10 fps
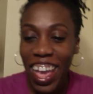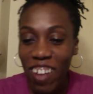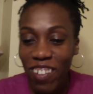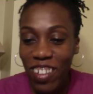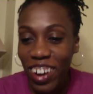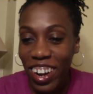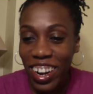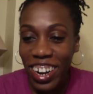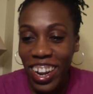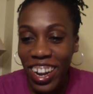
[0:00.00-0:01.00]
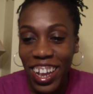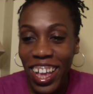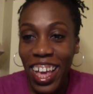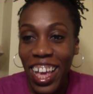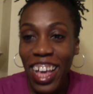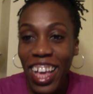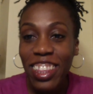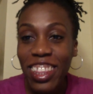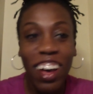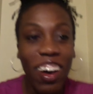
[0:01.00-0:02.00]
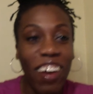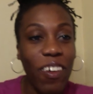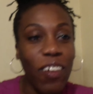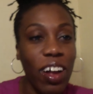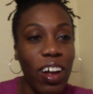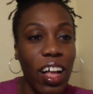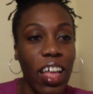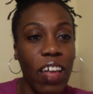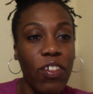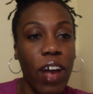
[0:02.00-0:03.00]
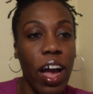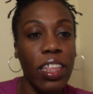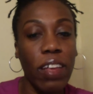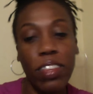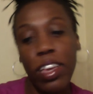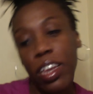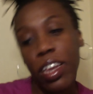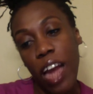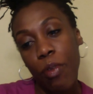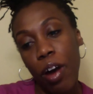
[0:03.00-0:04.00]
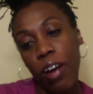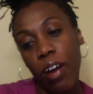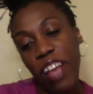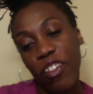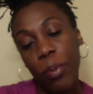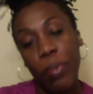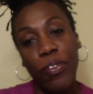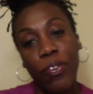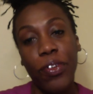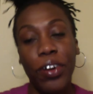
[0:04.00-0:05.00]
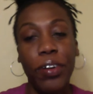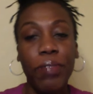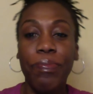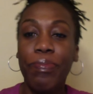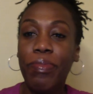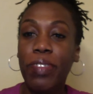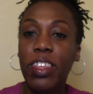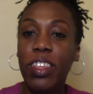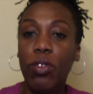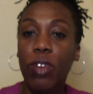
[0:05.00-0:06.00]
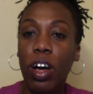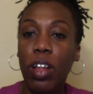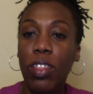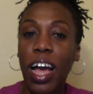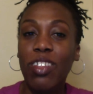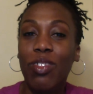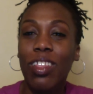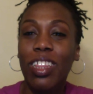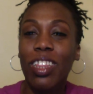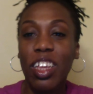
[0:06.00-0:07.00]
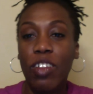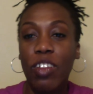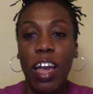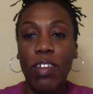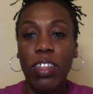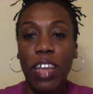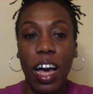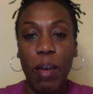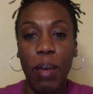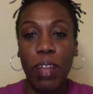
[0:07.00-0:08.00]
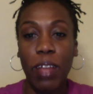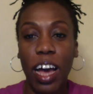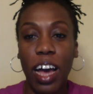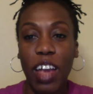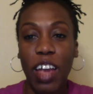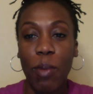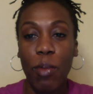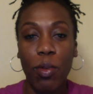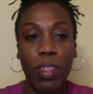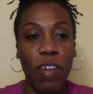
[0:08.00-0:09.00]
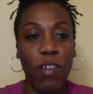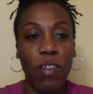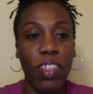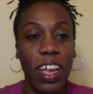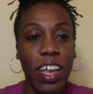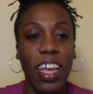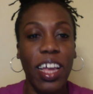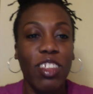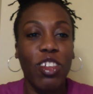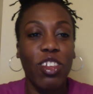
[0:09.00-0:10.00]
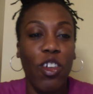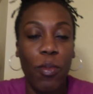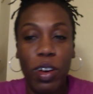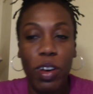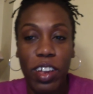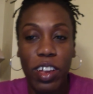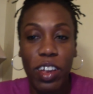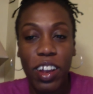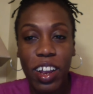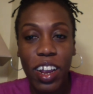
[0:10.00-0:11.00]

Hi, everyone. So, if you guys have seen a live broadcast from me before, you know that I do this literally every time, that I like fumble with everything. So, you're familiar.